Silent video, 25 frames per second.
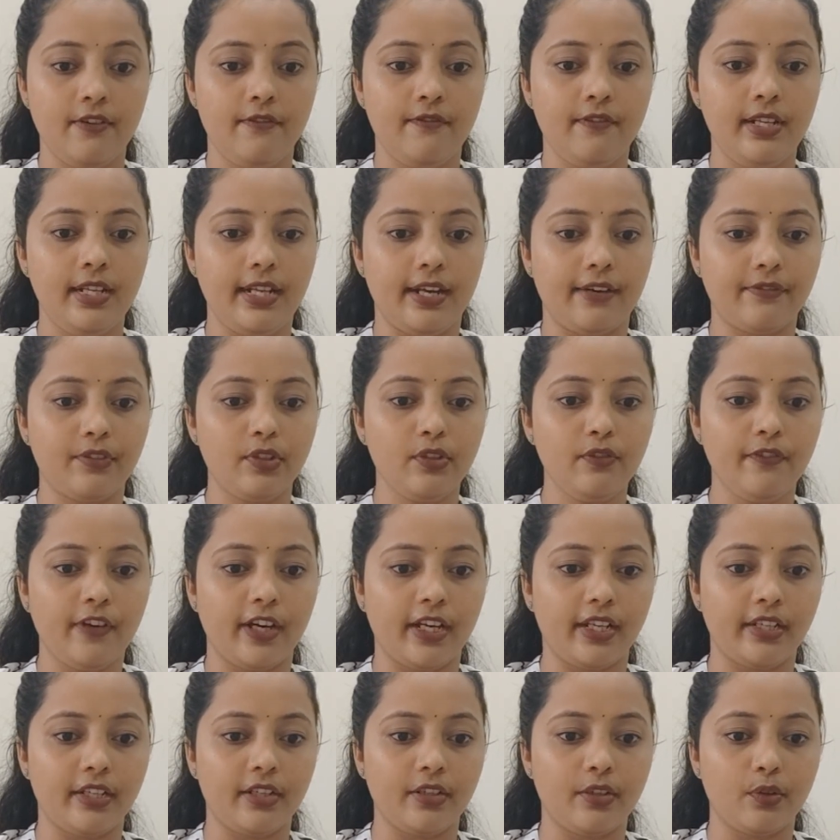We'll have to
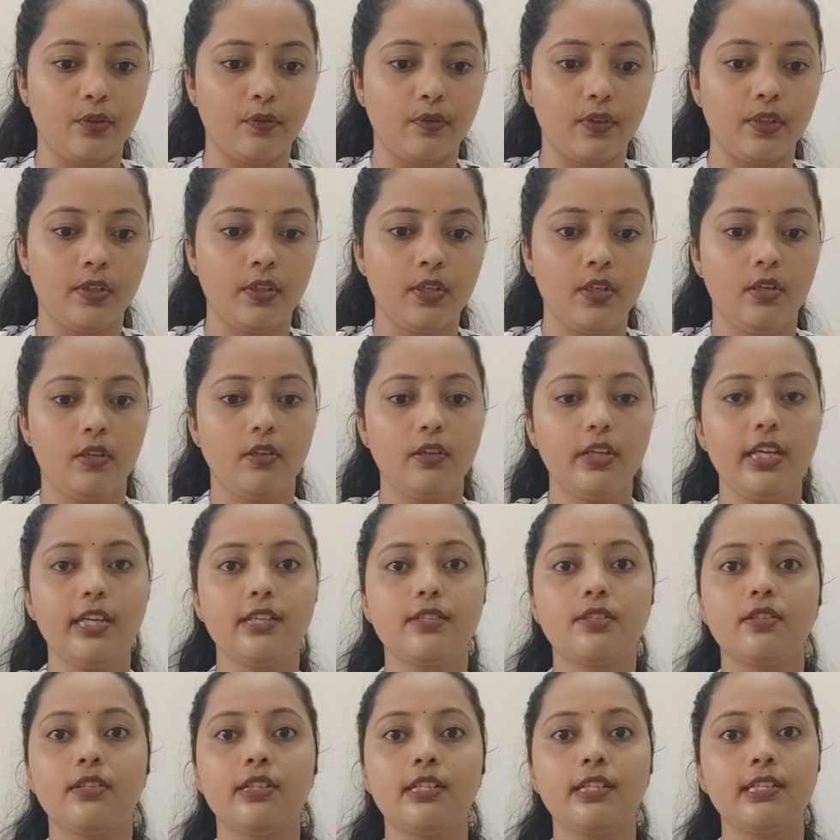find it over. Okay,
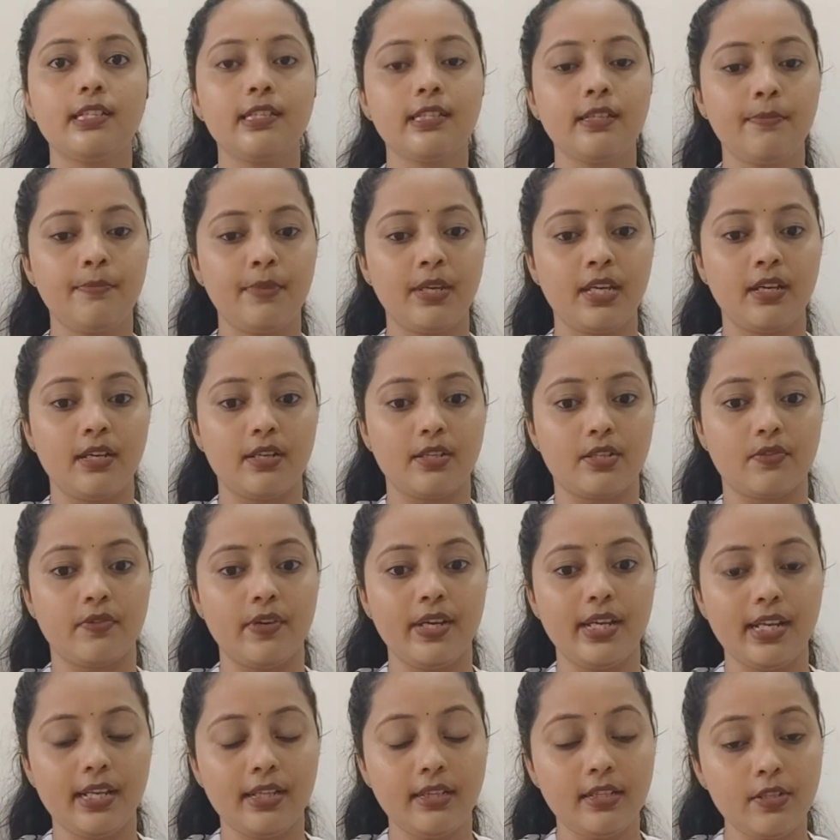so this is a bigger
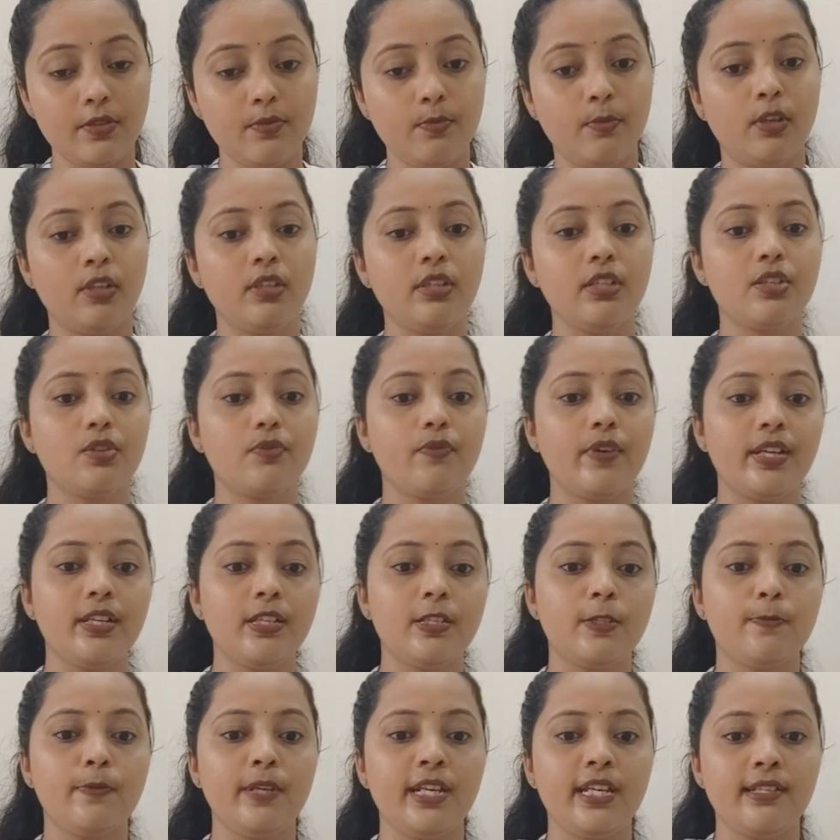square and the smaller square
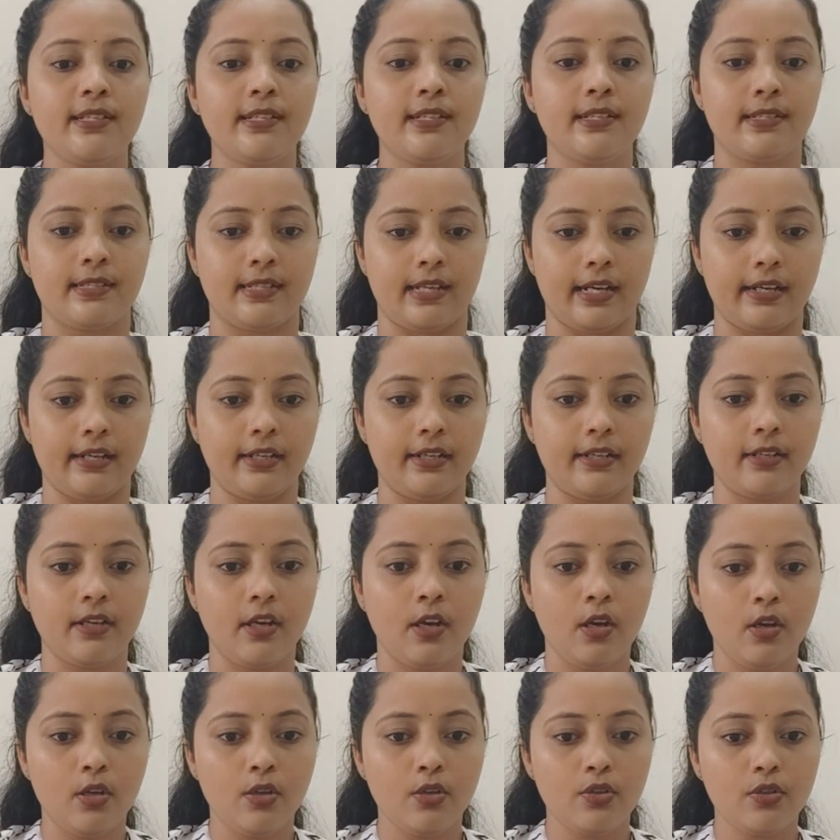is placed inside it.
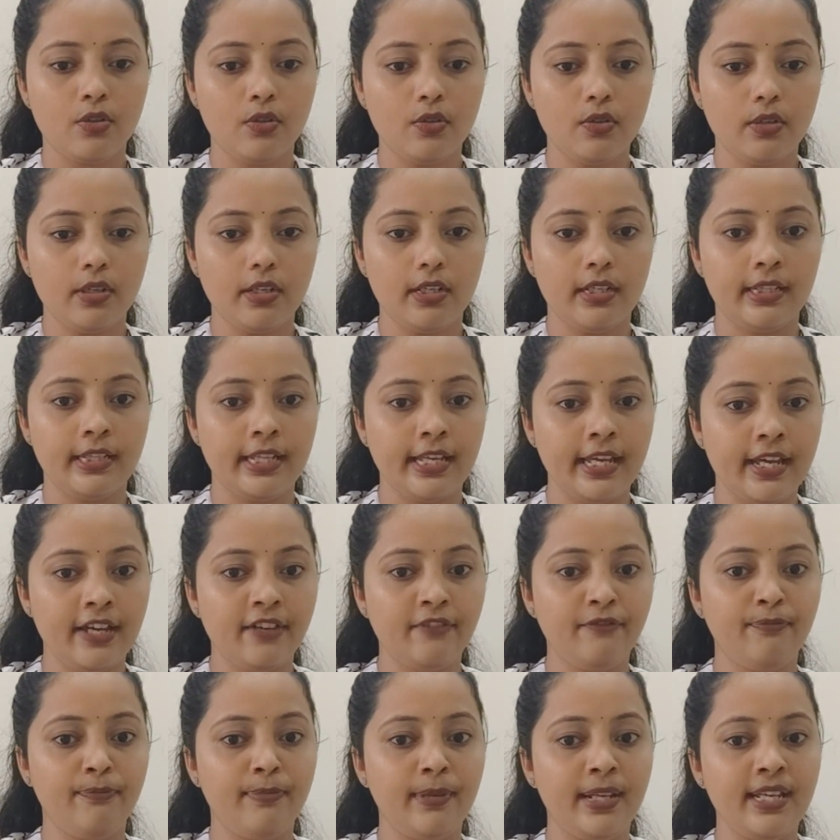So they
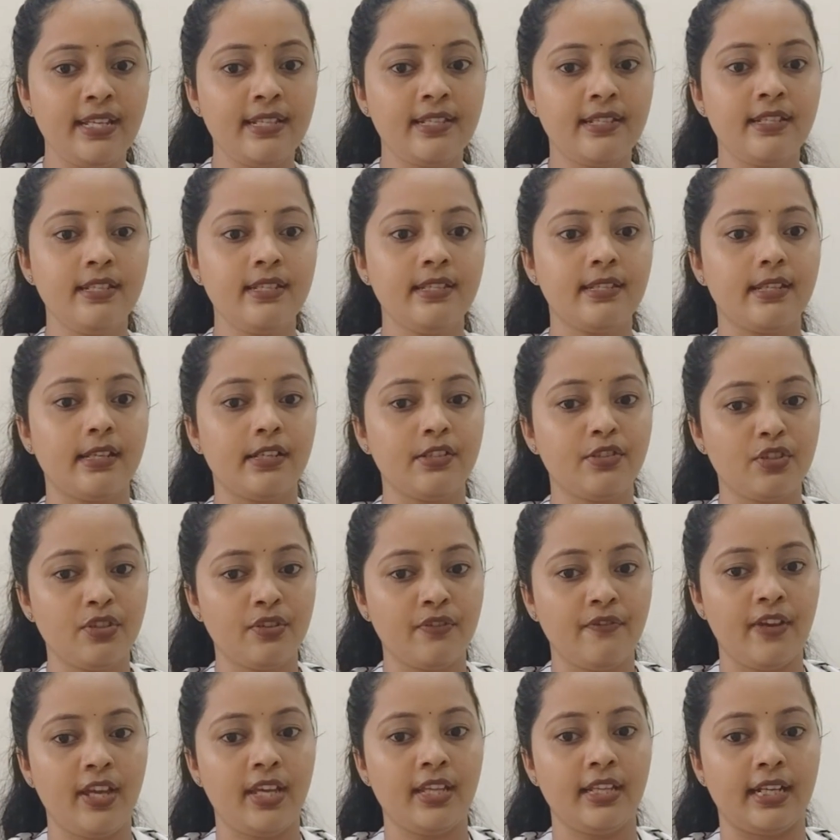have placed in such
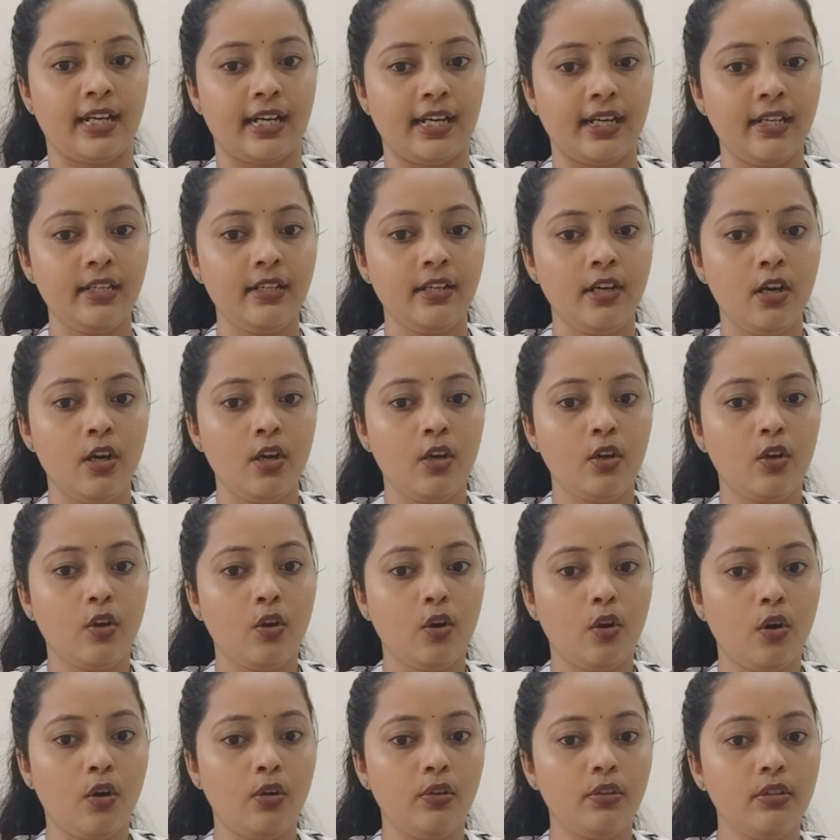a way that
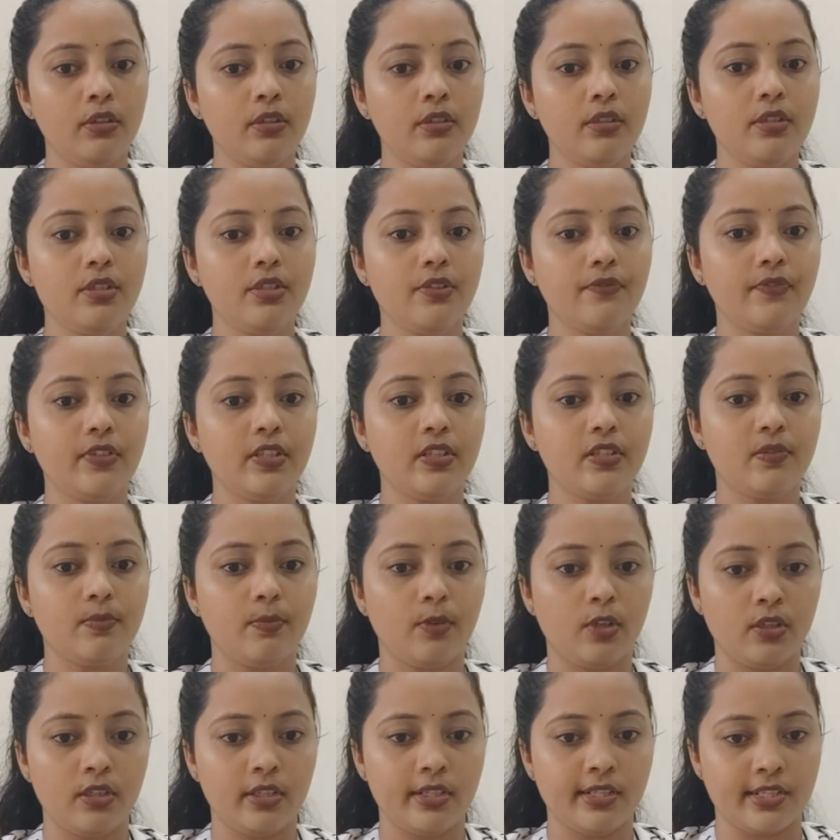corners of the
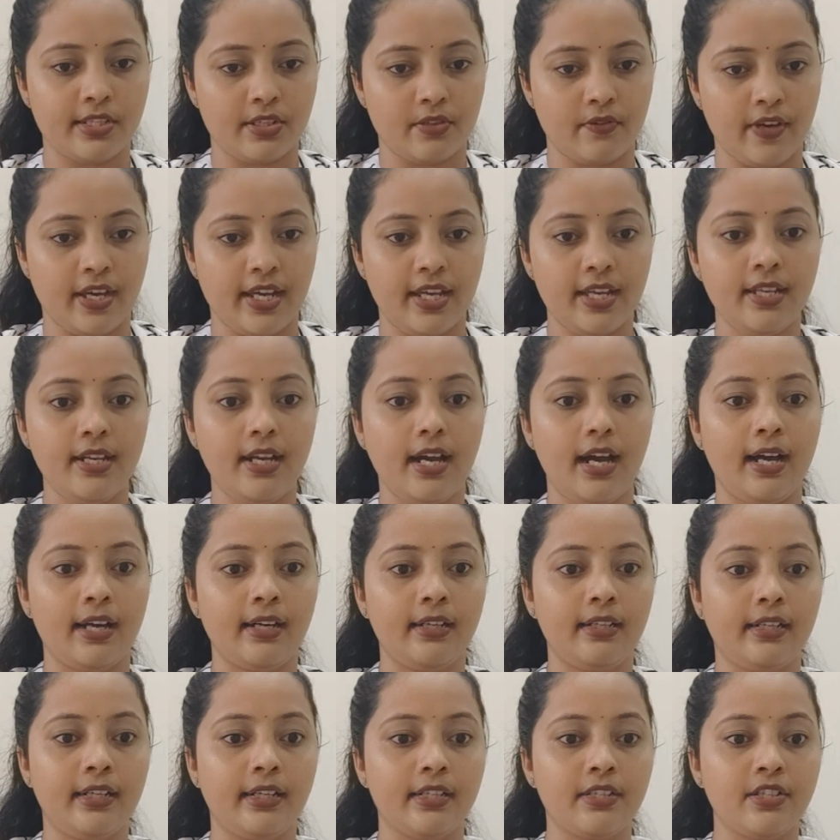smaller square
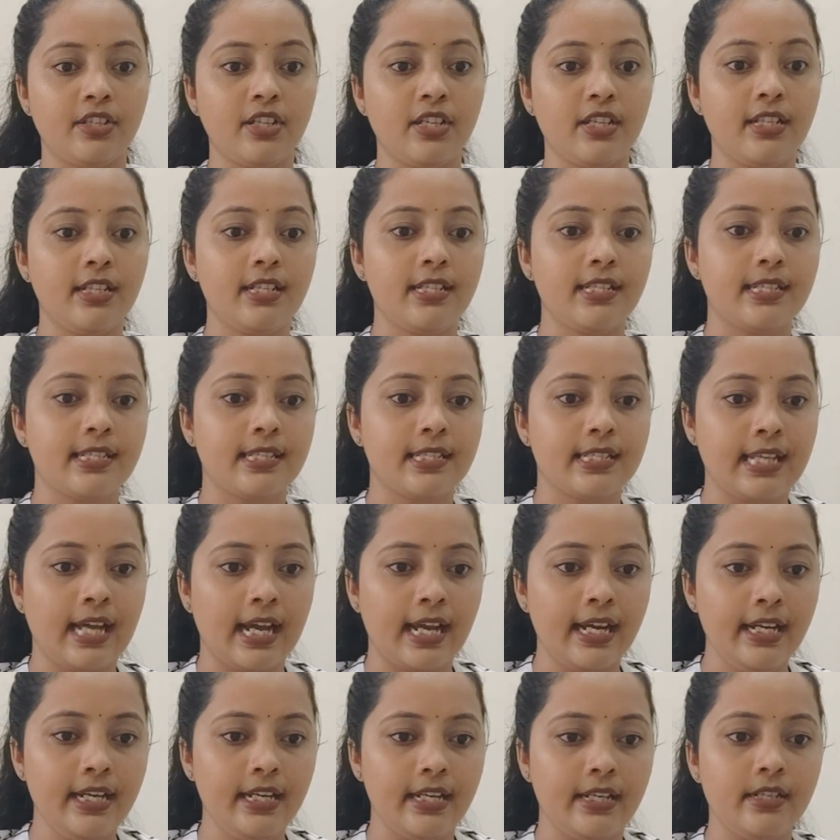are touching the
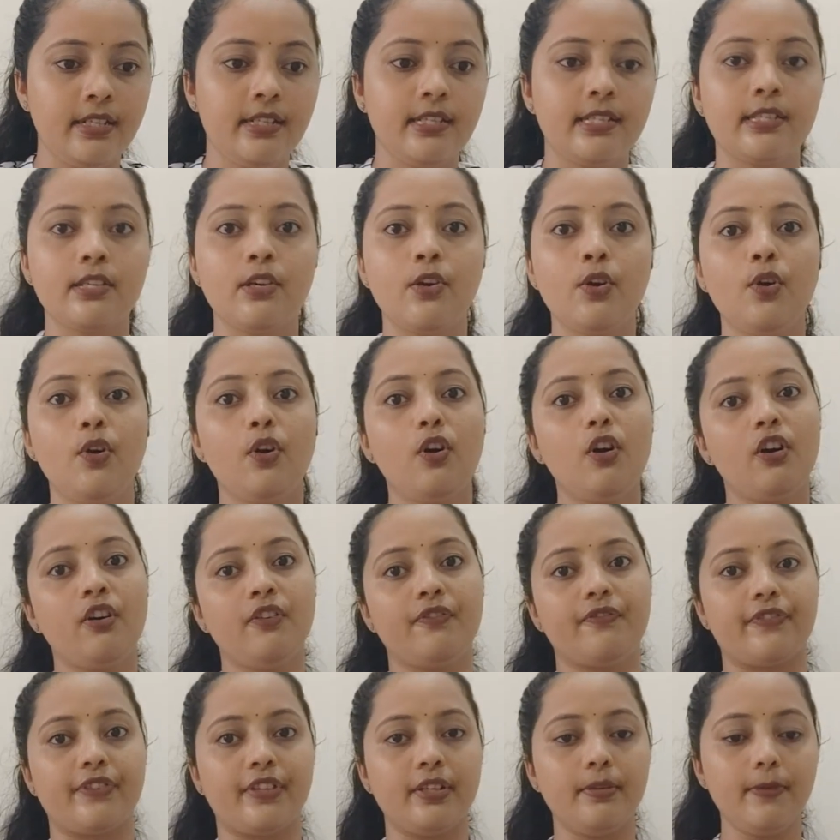sides
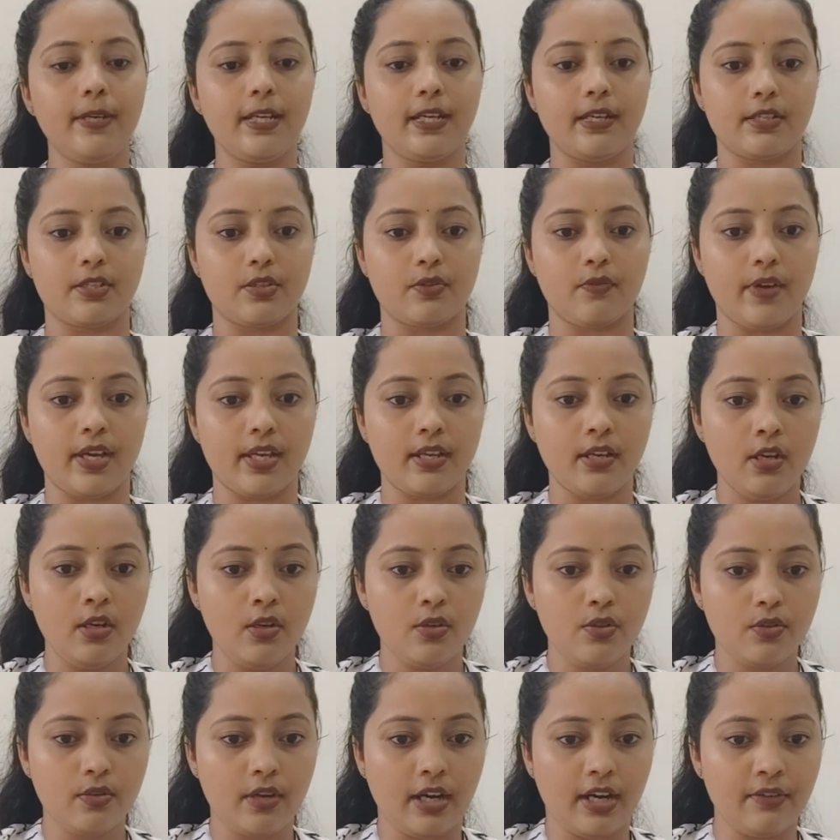of the bigger square.
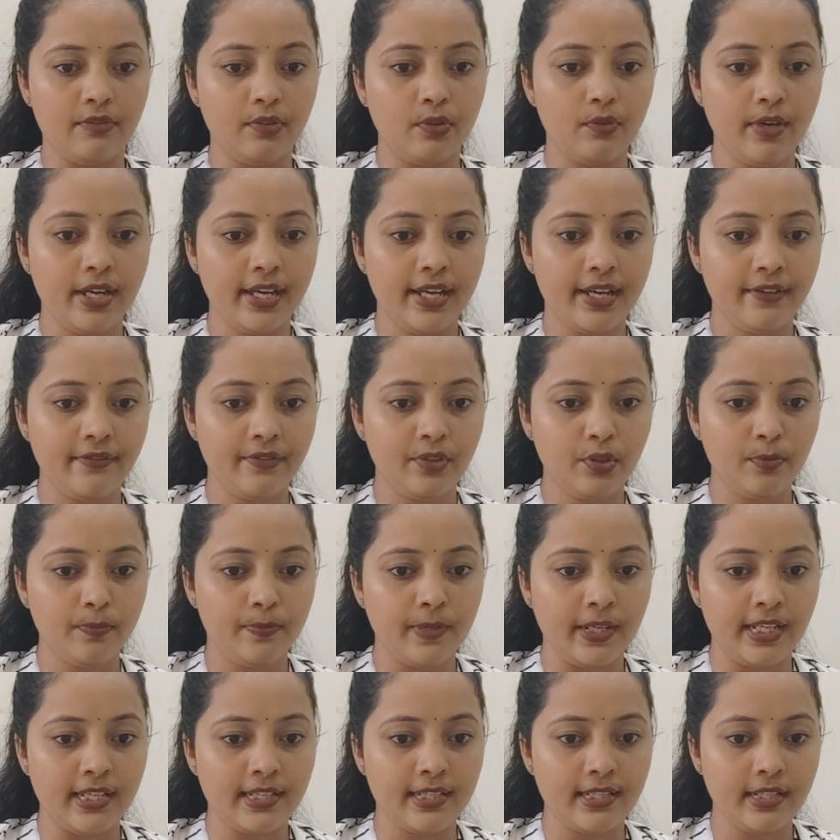So how do I have to
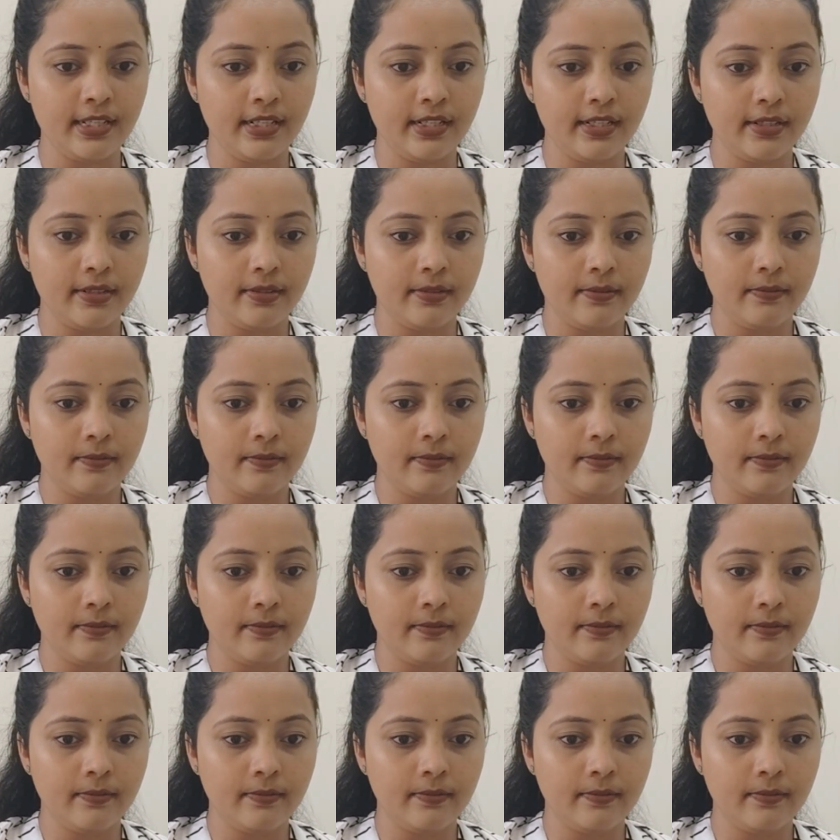place it?